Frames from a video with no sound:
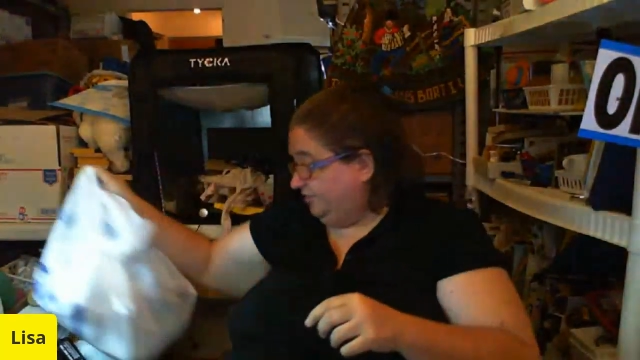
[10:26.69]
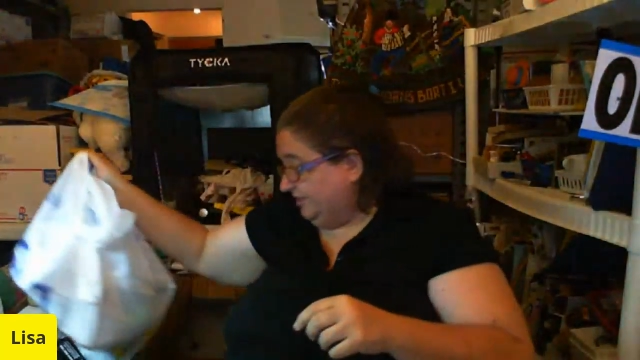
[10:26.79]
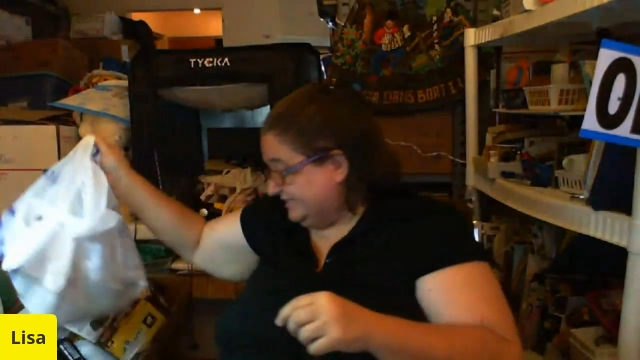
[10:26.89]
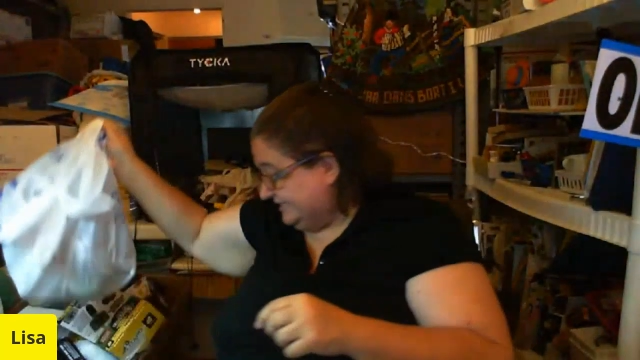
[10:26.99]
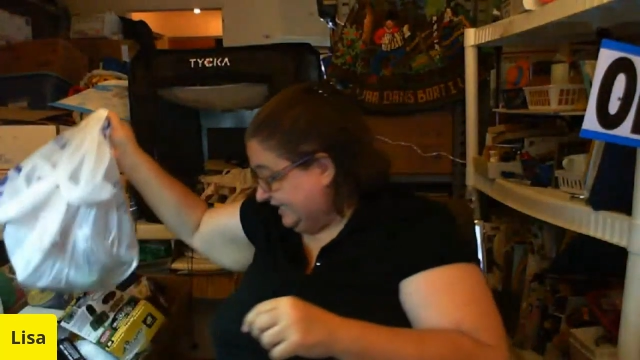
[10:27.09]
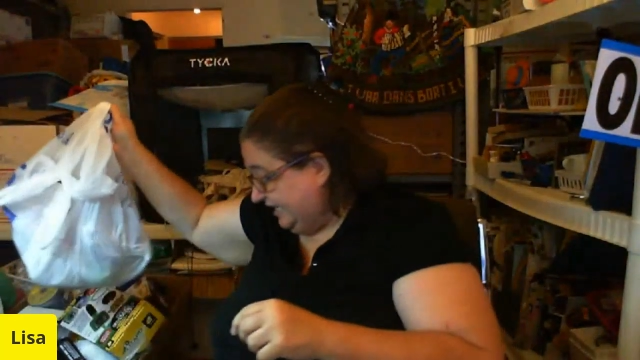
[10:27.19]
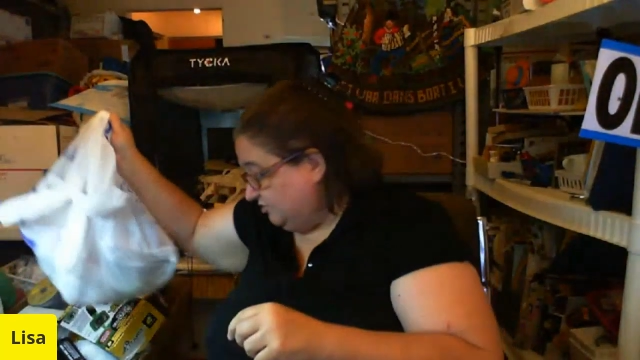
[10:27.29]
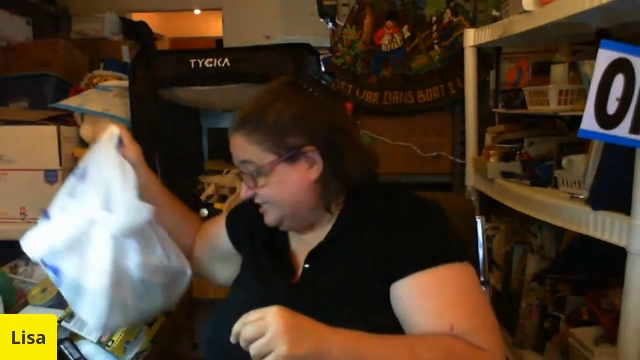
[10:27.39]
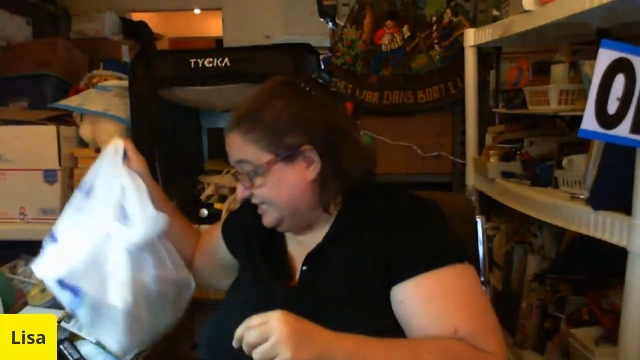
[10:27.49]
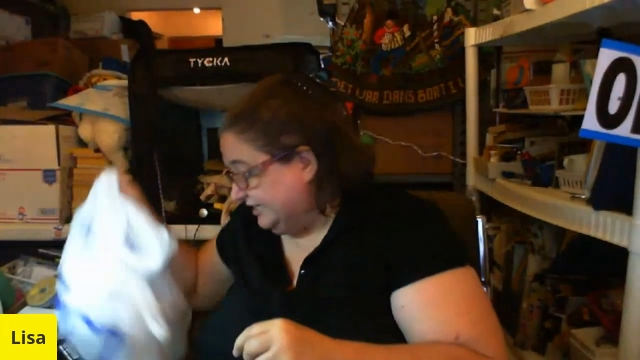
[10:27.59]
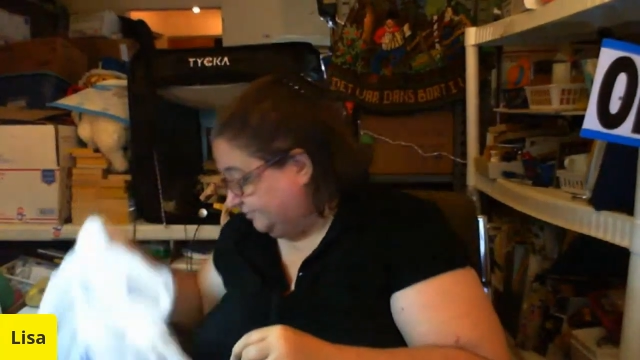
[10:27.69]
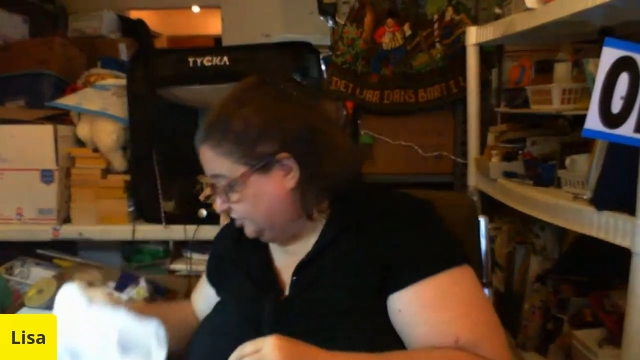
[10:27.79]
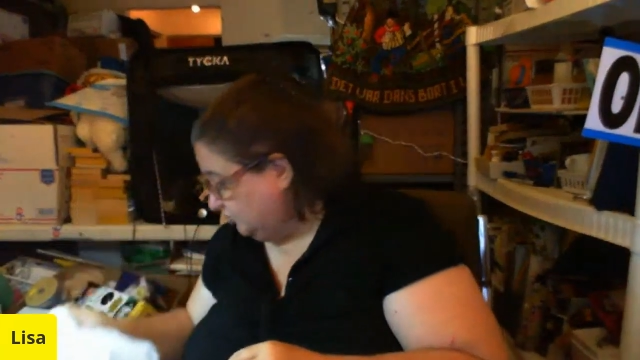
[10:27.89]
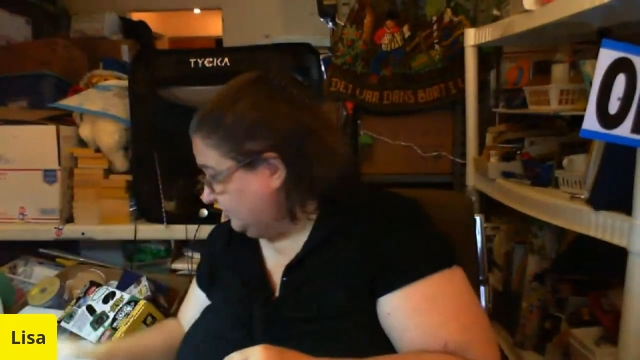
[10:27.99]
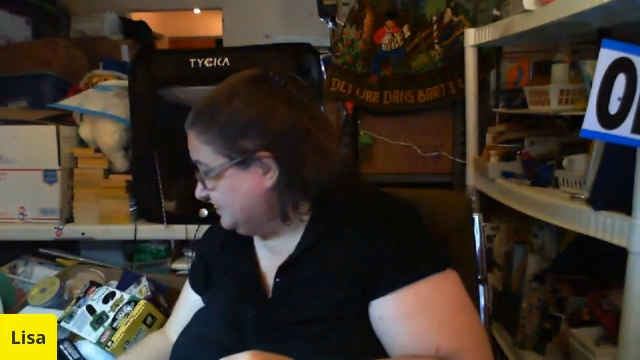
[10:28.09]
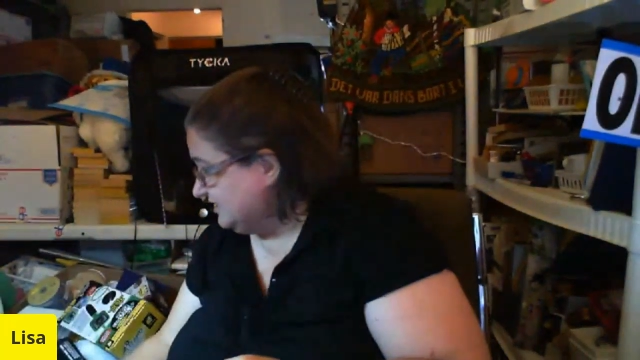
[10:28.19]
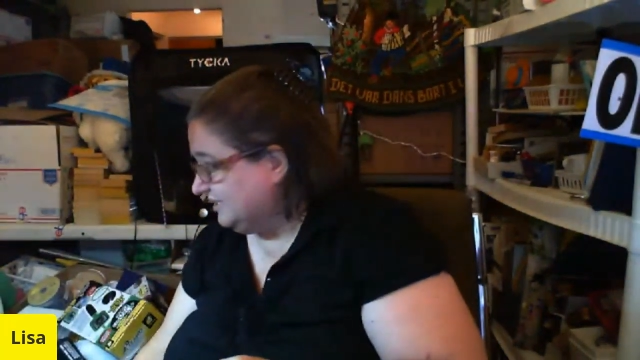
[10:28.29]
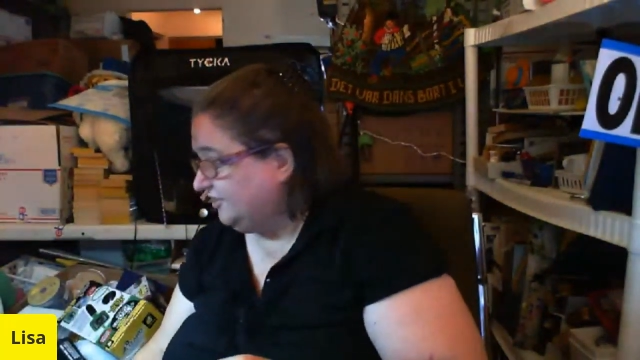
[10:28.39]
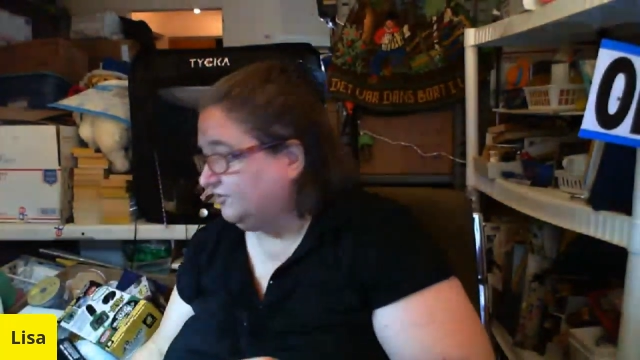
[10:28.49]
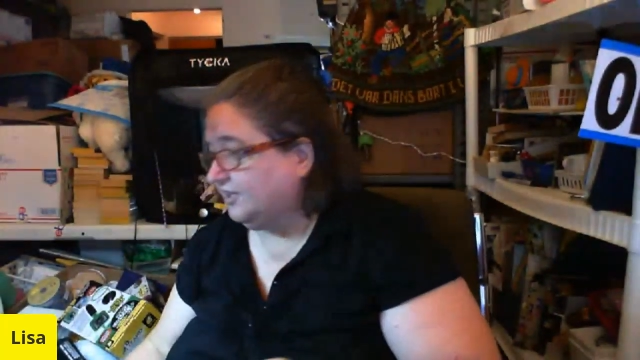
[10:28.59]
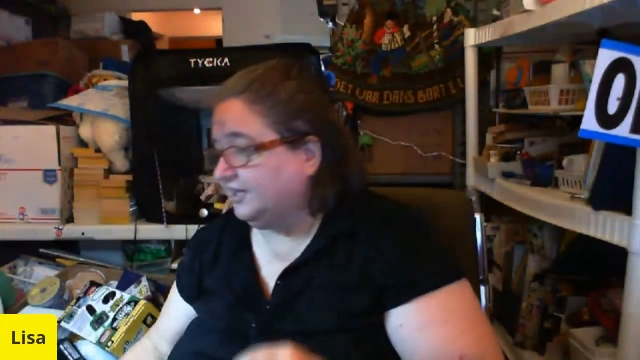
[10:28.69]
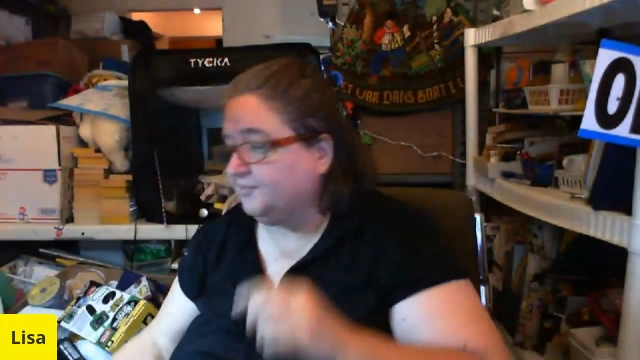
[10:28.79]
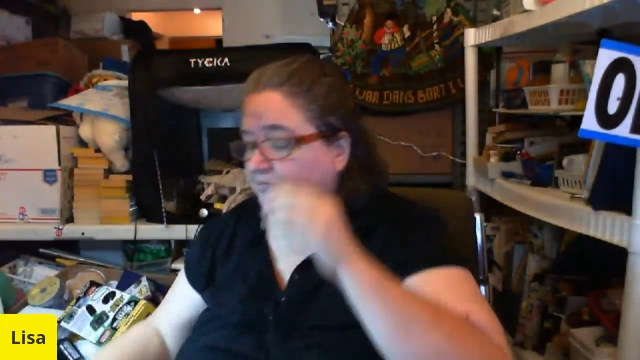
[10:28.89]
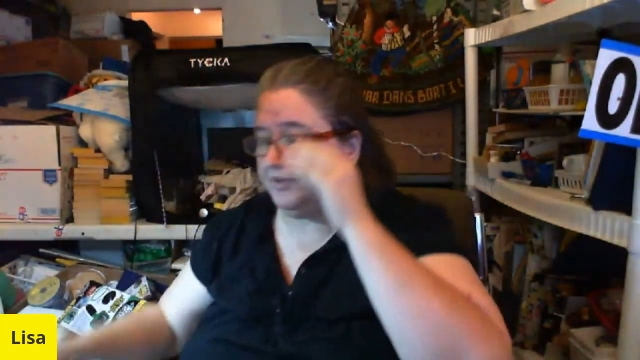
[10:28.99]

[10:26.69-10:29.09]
you can say you did them too. That's another thing.